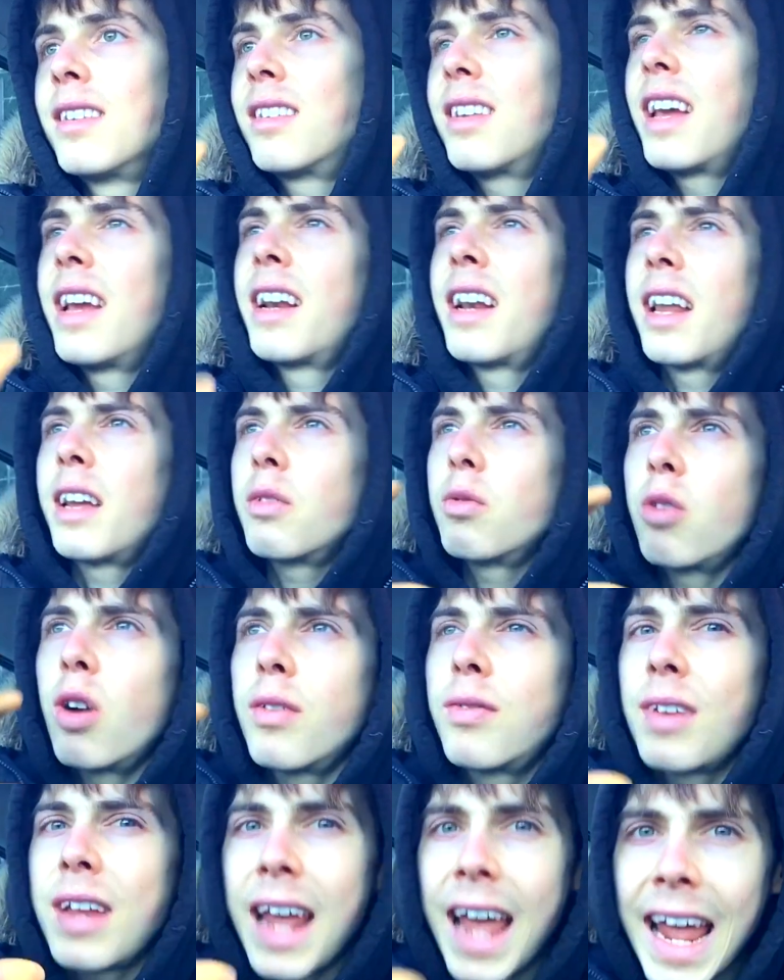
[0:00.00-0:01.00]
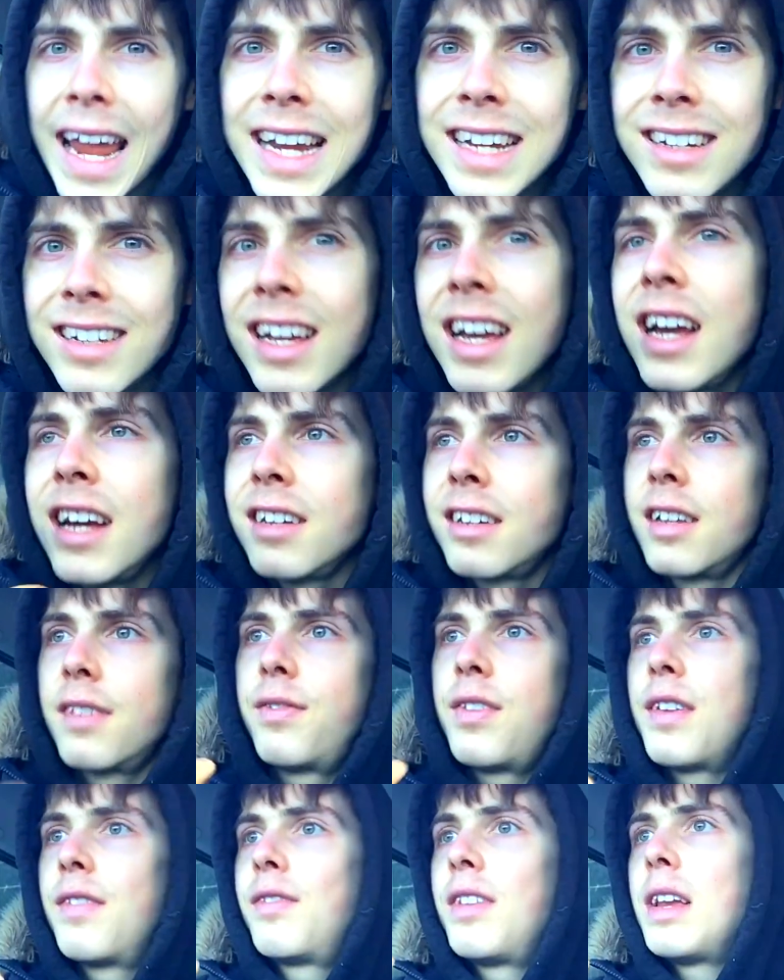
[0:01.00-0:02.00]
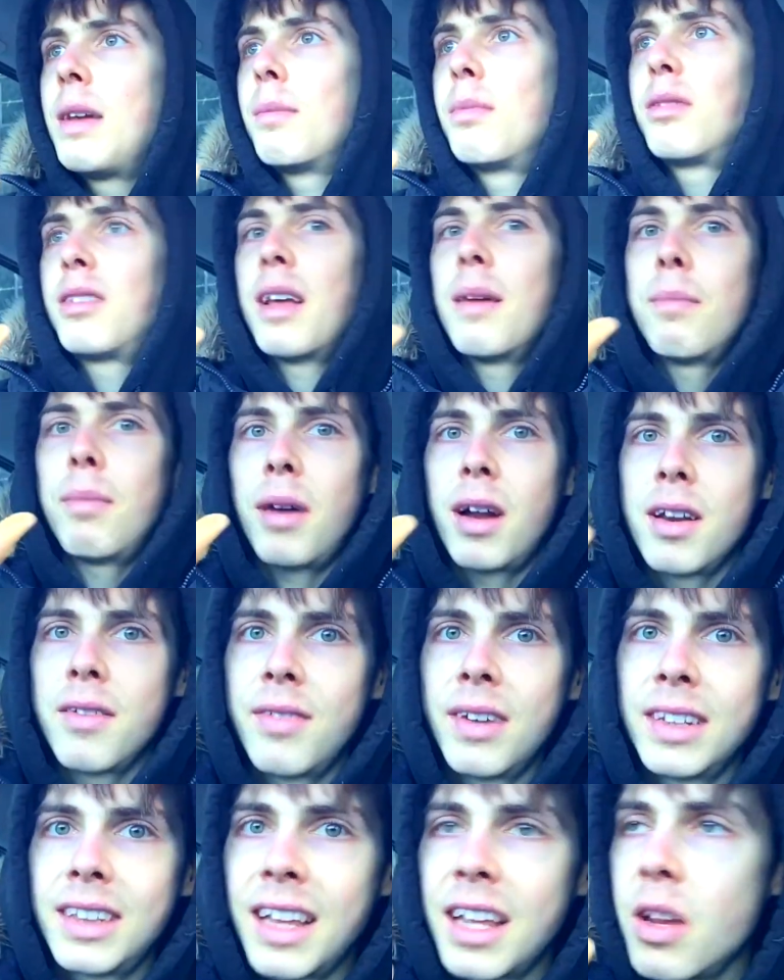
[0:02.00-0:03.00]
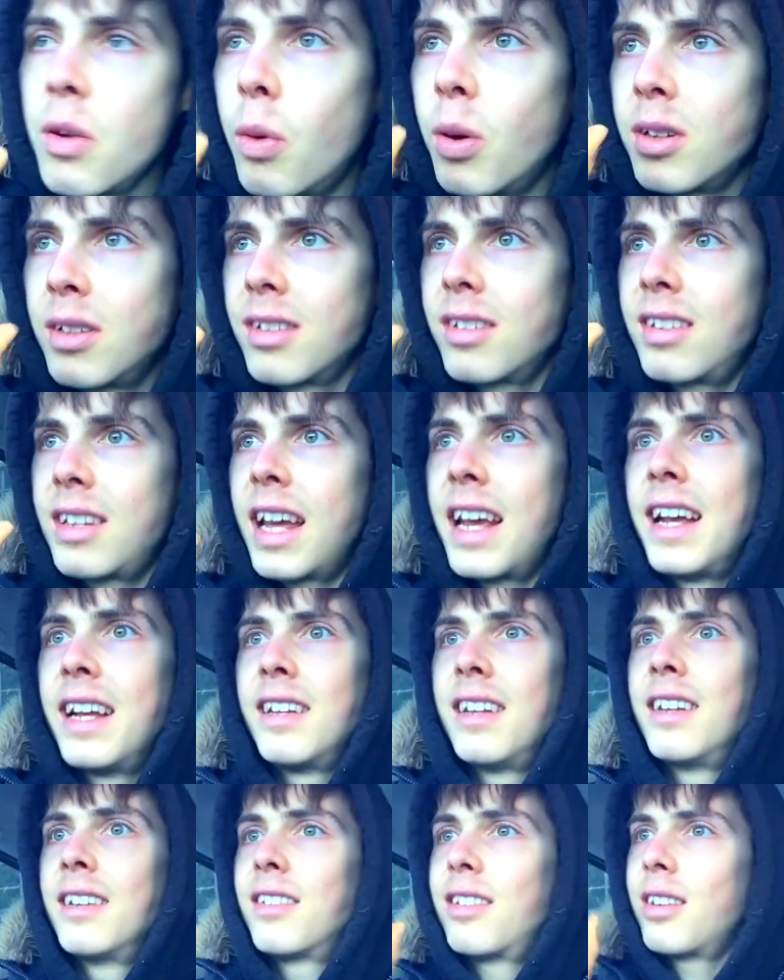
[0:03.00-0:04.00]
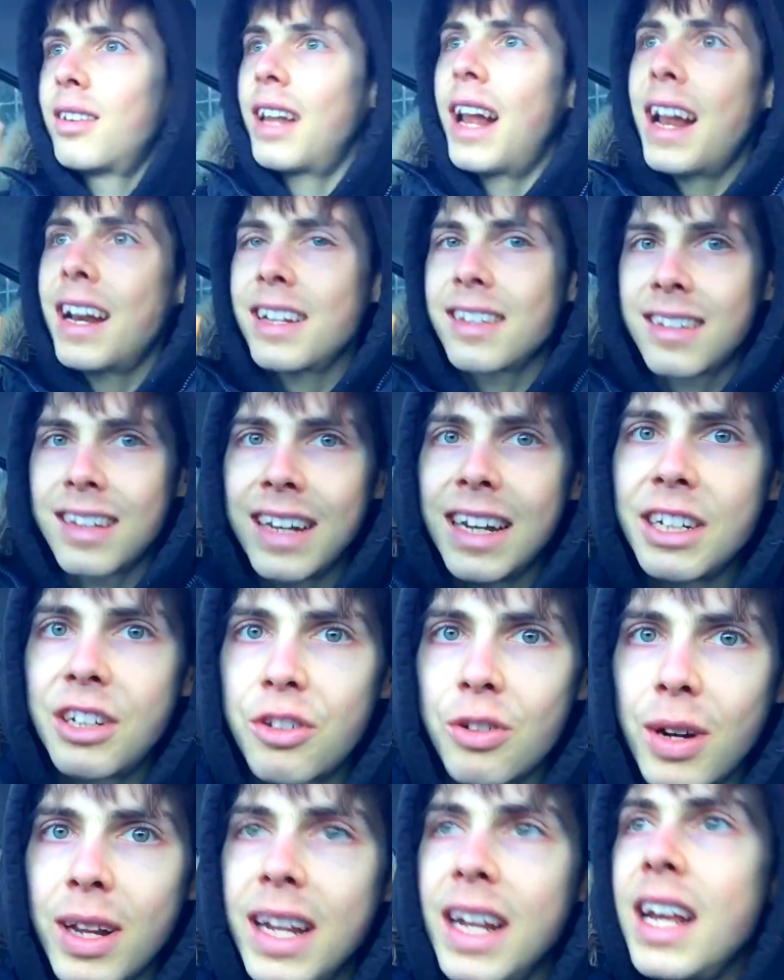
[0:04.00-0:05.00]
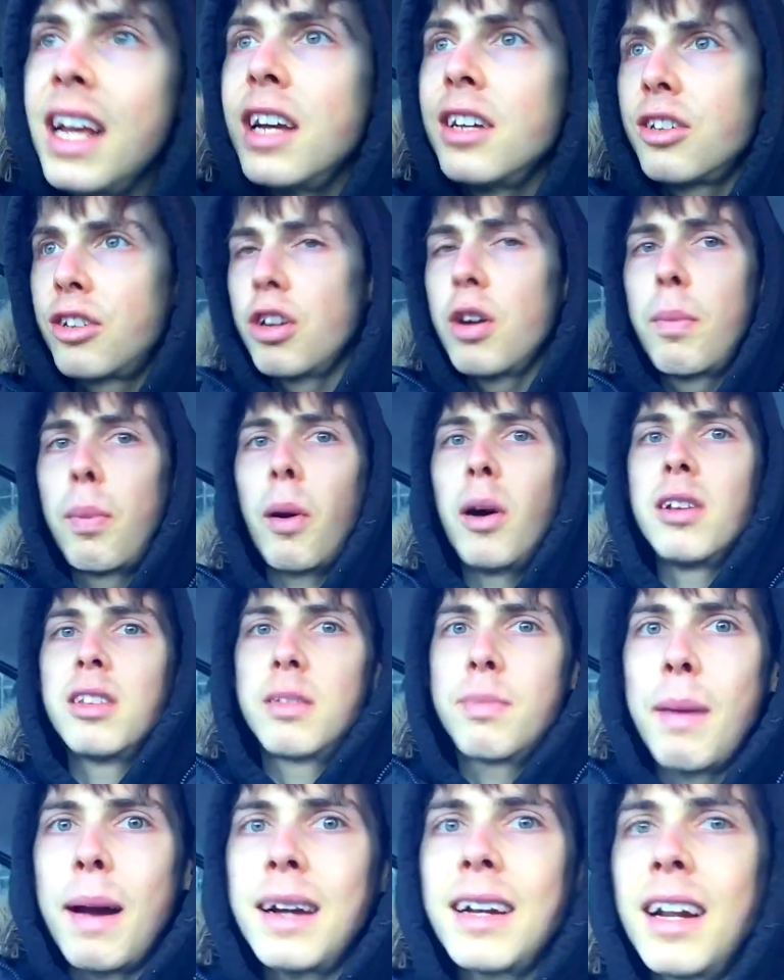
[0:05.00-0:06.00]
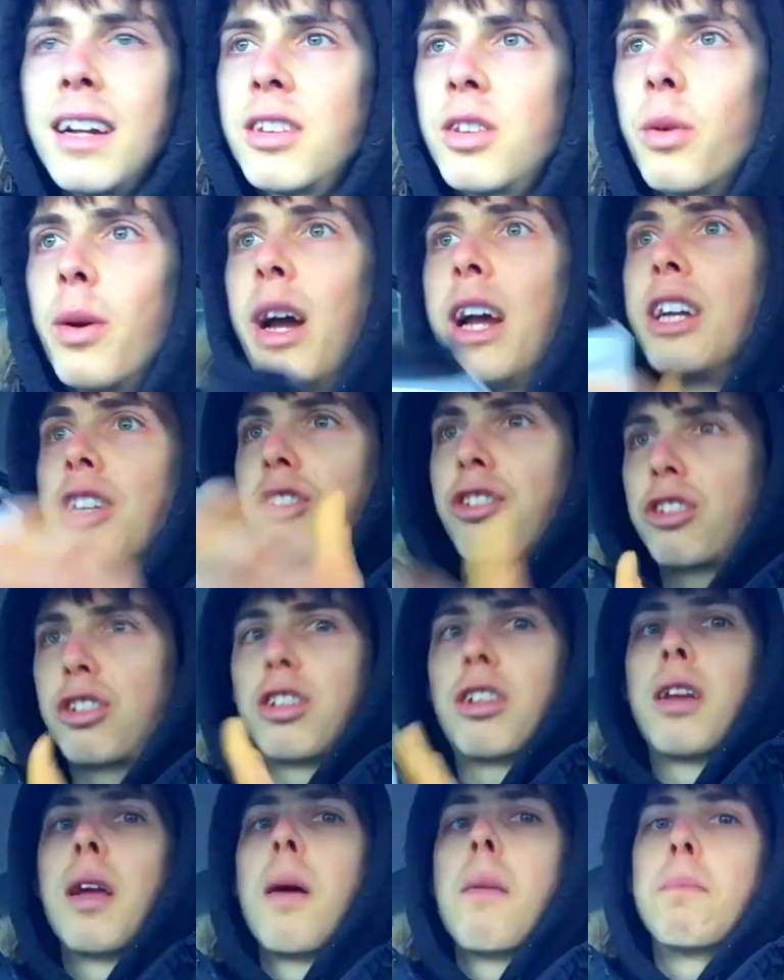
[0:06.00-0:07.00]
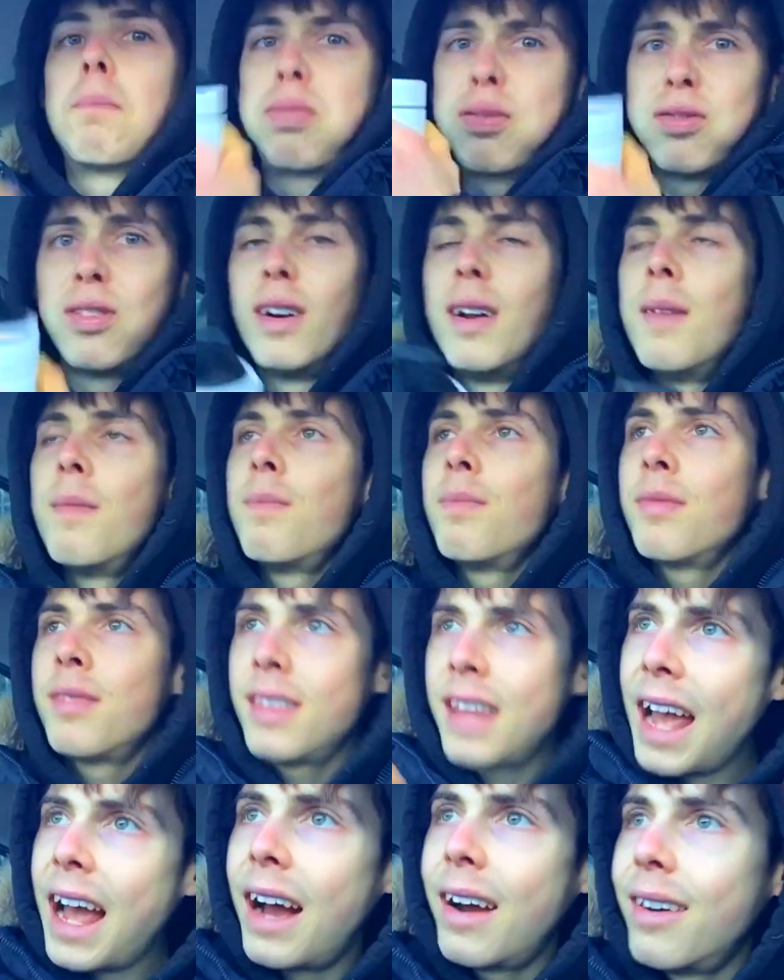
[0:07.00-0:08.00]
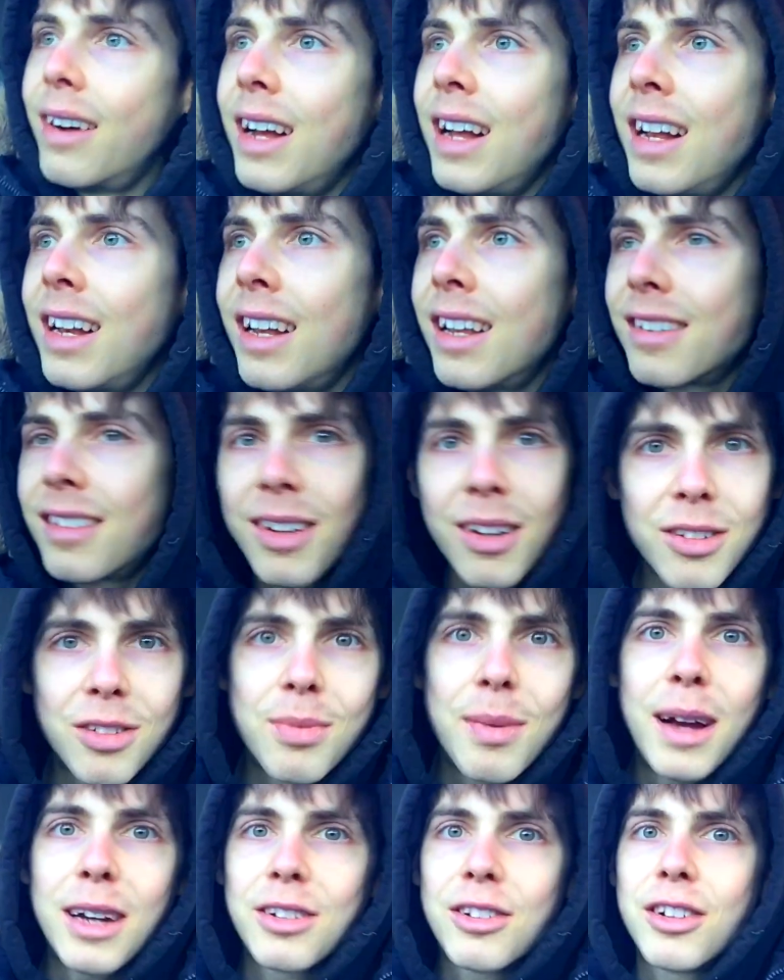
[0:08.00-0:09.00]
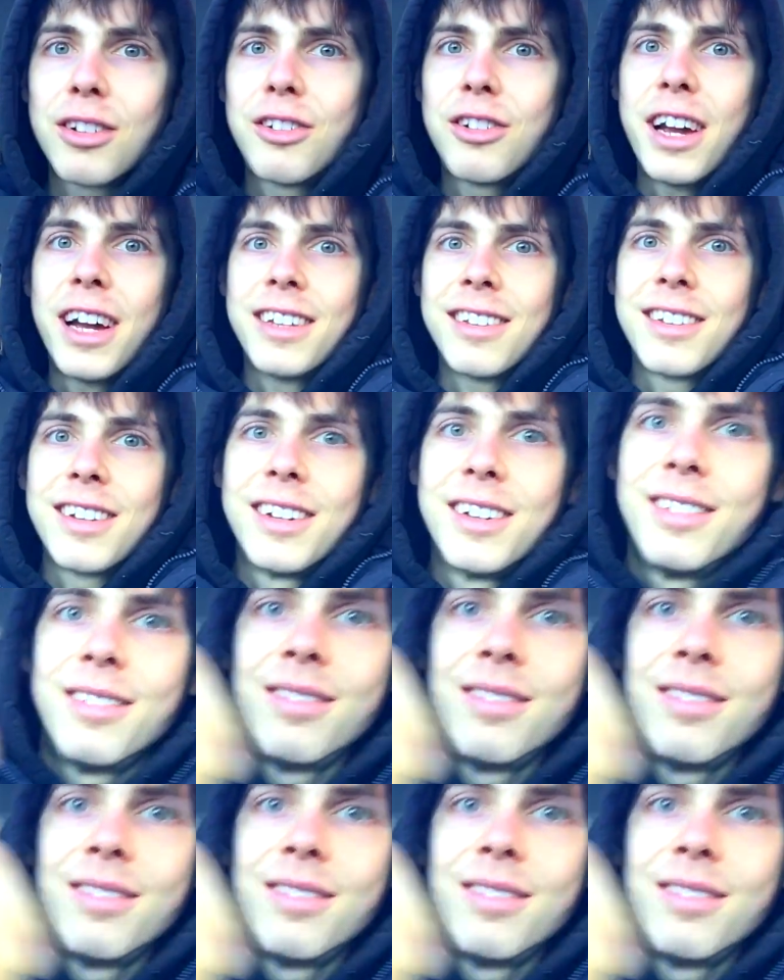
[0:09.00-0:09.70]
saying like roughly 8 to 15% body fat that you want to stay in. So that is literally 2 points banged out the way. Now let's go smash our chest.